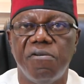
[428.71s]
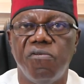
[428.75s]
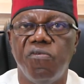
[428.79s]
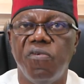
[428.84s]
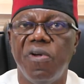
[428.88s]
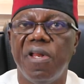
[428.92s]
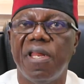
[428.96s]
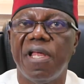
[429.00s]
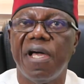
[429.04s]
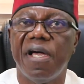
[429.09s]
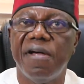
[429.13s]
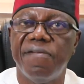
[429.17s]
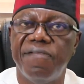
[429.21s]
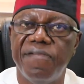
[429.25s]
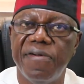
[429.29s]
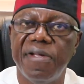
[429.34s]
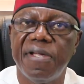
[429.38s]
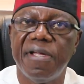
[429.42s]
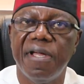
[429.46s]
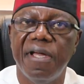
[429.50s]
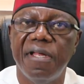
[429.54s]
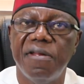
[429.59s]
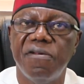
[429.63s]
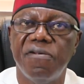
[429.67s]
Will
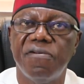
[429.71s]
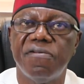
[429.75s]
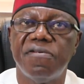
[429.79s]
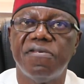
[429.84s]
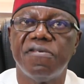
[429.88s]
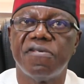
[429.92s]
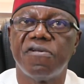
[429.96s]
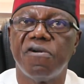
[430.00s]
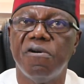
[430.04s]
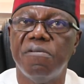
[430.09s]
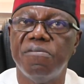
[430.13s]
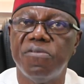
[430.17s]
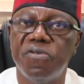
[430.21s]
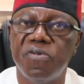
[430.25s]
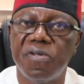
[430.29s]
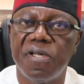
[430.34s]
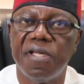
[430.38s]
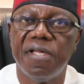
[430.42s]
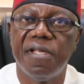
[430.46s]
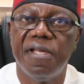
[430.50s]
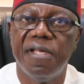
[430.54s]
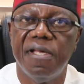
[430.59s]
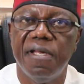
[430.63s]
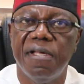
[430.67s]
Africa not come
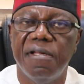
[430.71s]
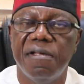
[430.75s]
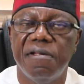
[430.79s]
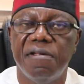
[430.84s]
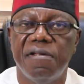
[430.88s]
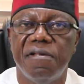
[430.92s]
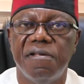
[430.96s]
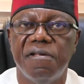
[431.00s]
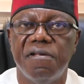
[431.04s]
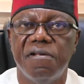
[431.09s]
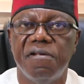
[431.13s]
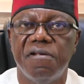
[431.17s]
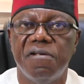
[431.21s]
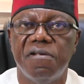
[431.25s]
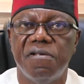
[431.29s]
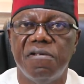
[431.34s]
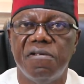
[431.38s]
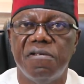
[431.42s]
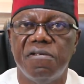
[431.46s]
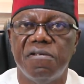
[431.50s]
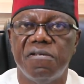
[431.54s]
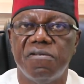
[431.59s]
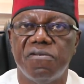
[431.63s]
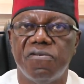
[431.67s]
together
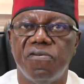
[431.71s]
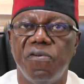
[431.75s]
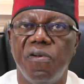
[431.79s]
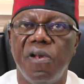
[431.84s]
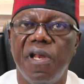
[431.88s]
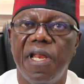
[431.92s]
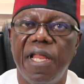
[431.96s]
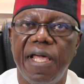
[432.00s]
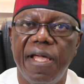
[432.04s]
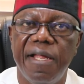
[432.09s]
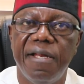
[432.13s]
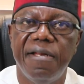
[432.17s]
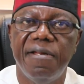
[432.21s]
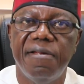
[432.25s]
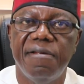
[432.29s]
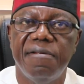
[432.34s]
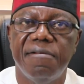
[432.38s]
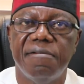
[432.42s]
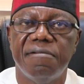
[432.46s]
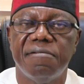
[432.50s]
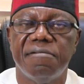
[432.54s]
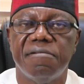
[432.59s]
to learn